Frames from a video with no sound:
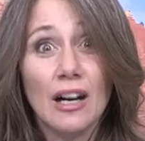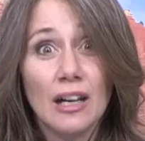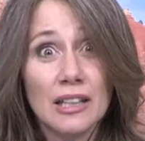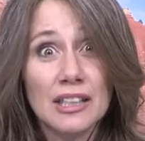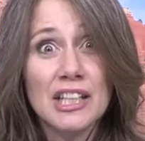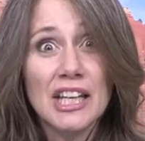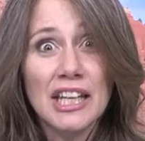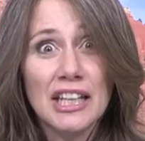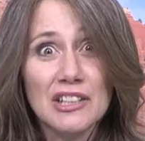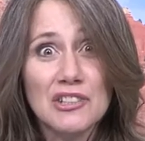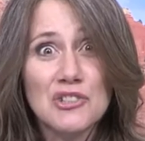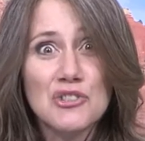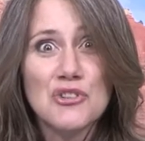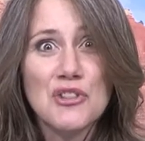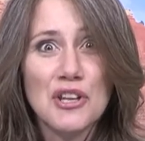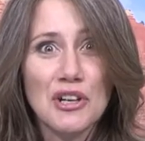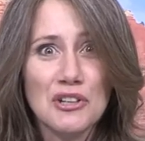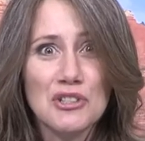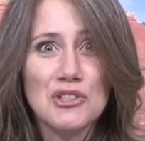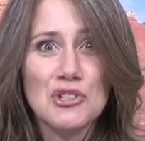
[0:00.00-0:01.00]
unhinge
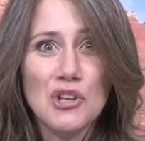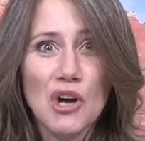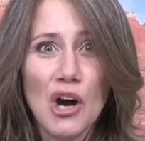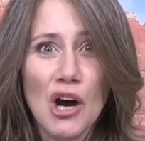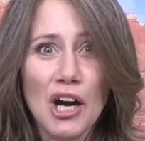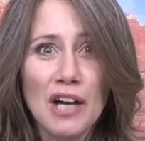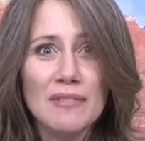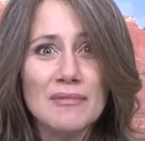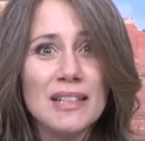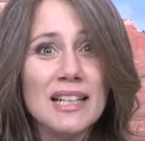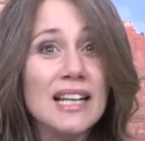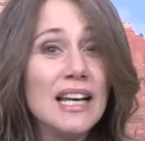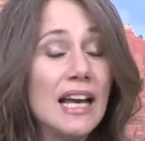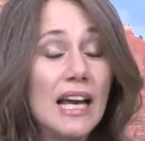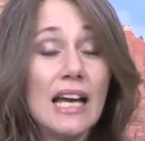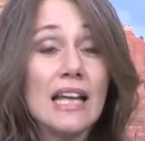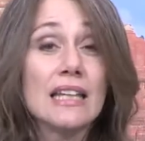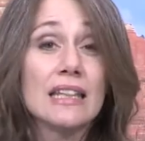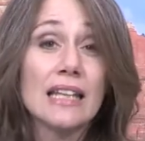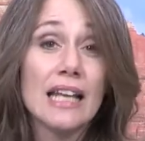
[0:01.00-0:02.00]
their jaw,
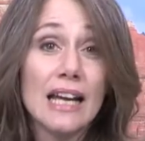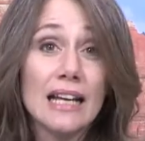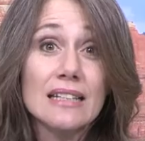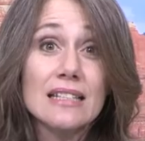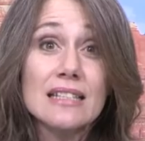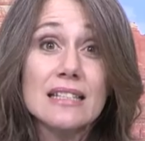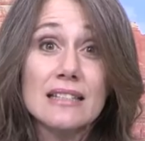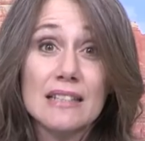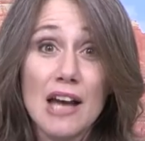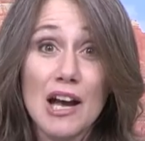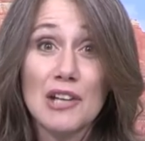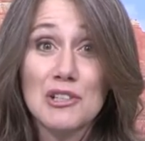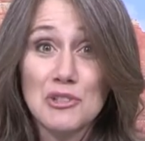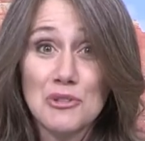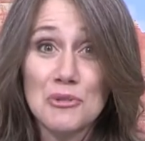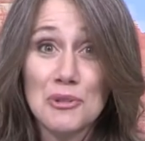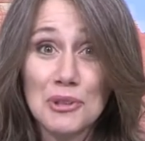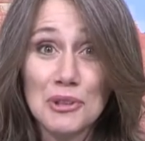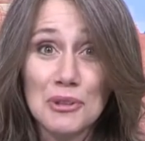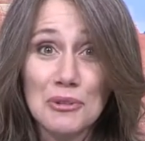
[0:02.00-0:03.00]
and that's not
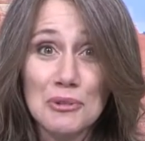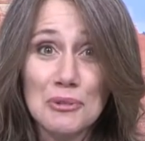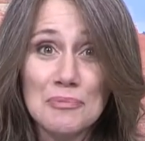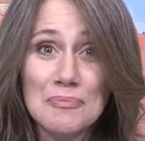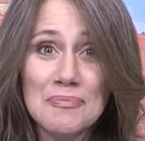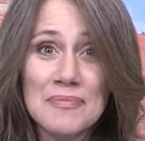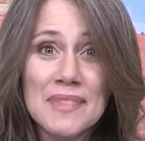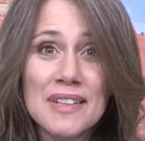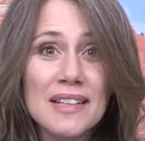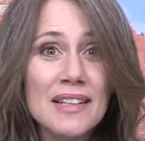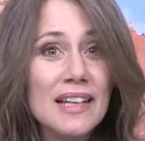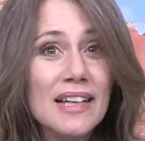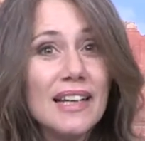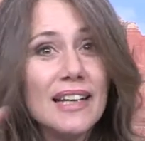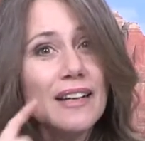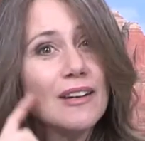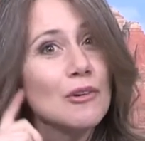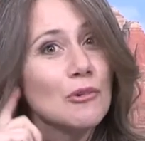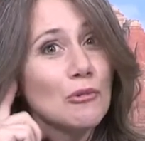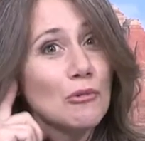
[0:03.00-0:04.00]
true.
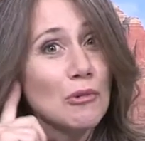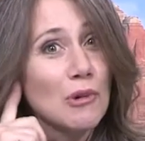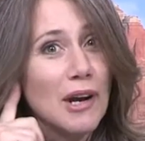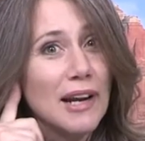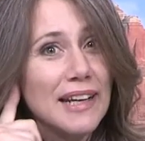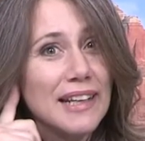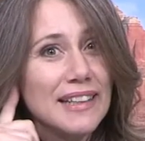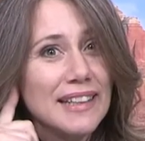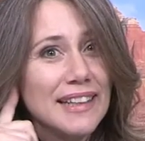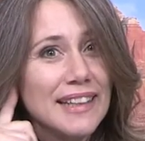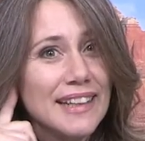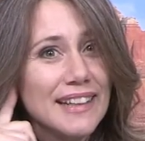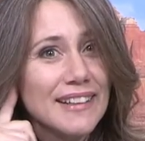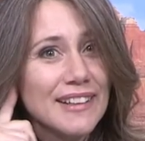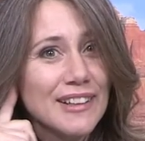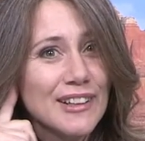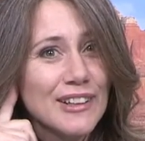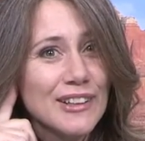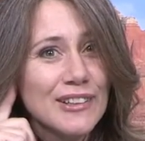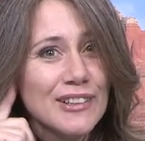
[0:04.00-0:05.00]
Right
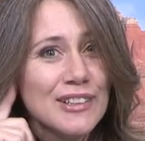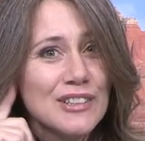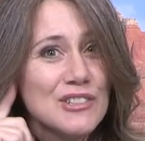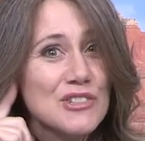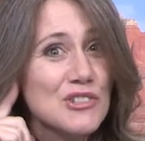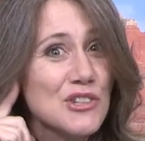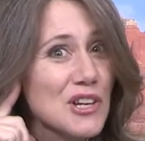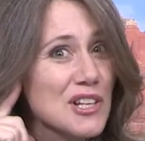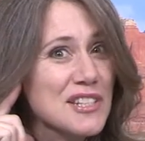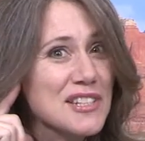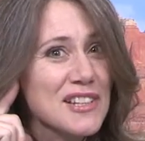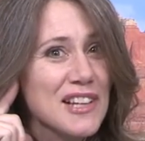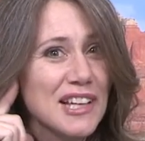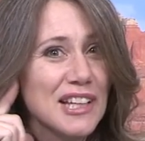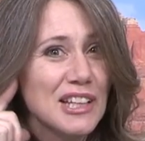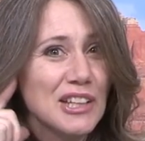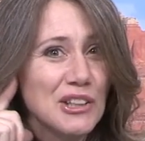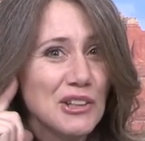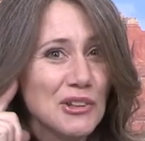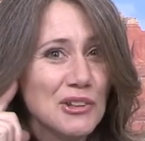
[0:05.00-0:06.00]
here, just
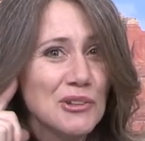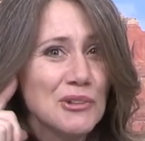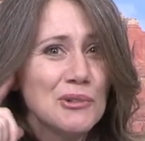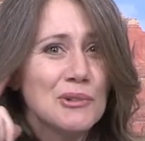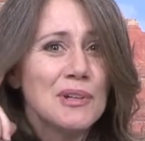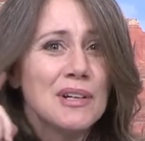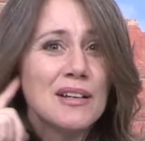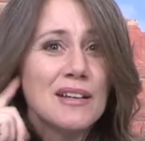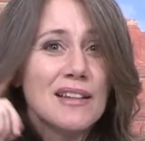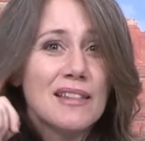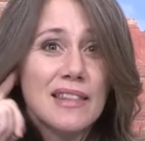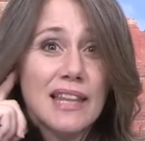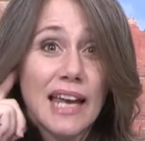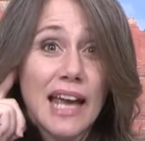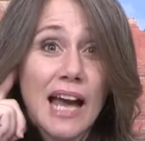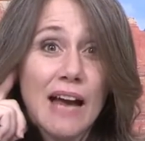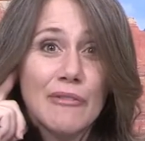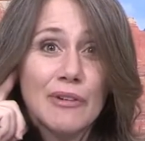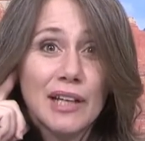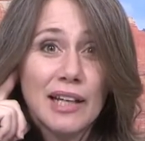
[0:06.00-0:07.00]
like you, they
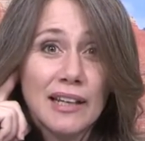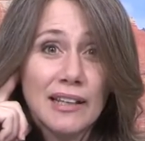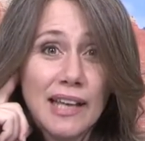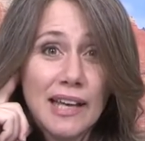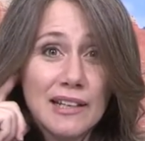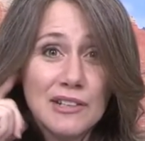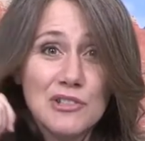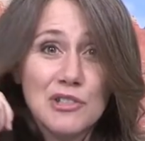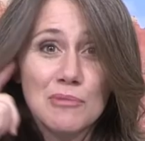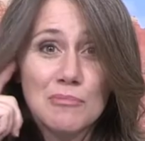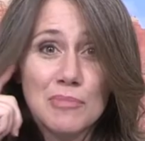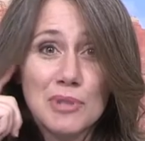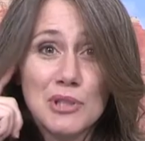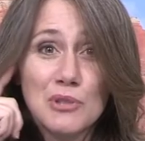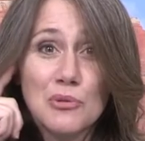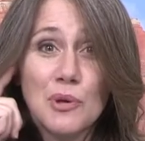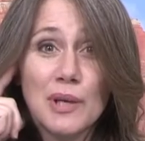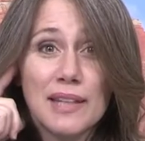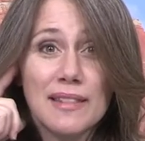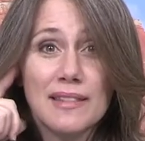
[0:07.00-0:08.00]
have a connection
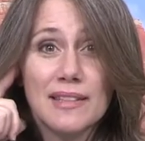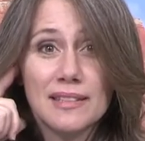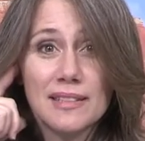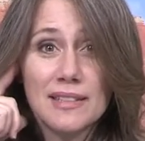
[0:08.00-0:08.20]
between the